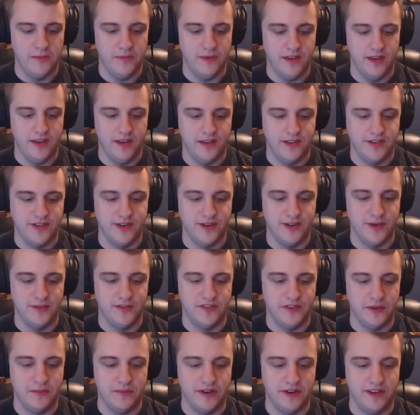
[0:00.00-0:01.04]
me, Joe, of
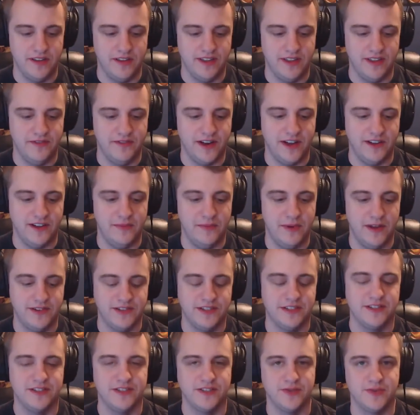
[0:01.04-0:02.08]
somebody that I forgot to
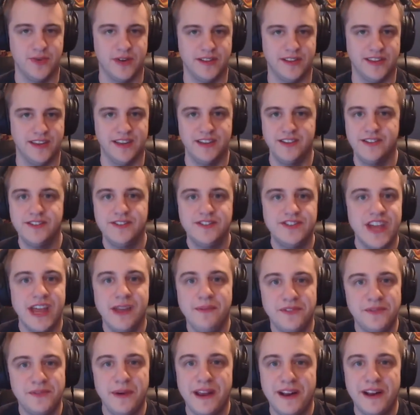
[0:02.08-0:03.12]
mention just quickly.
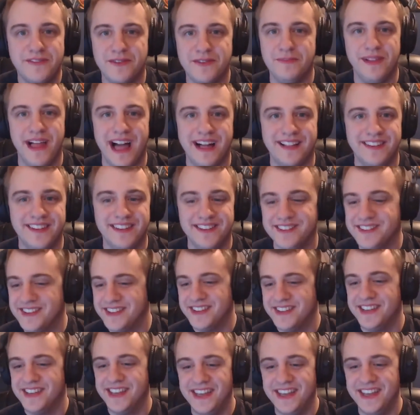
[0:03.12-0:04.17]
James Spader from Blacklist.
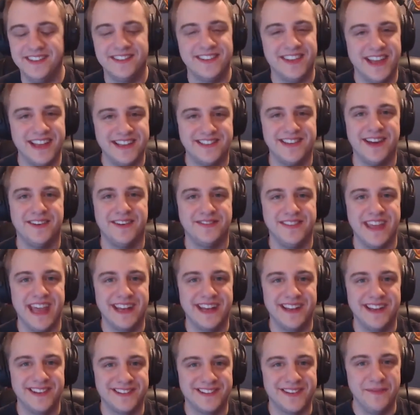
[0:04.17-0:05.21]
He's like Jeff
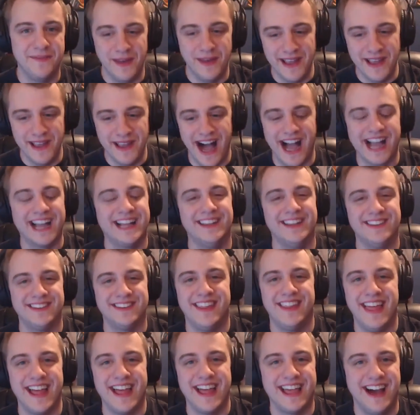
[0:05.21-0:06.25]
Daniels to me. I can listen
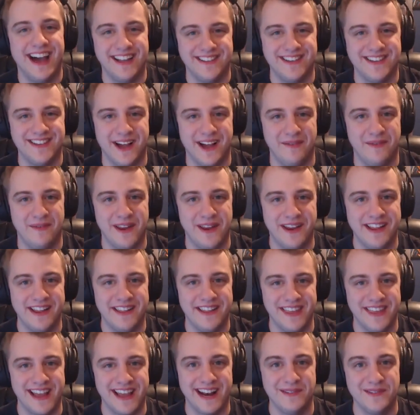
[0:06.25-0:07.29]
to that guy talk about
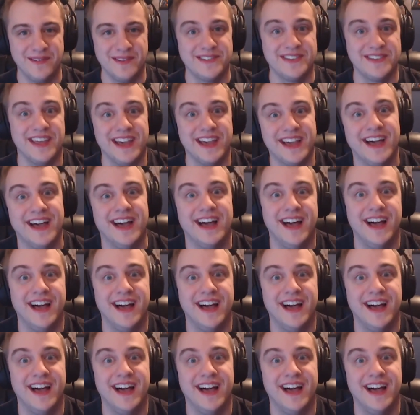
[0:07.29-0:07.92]
anything, and I'm just like,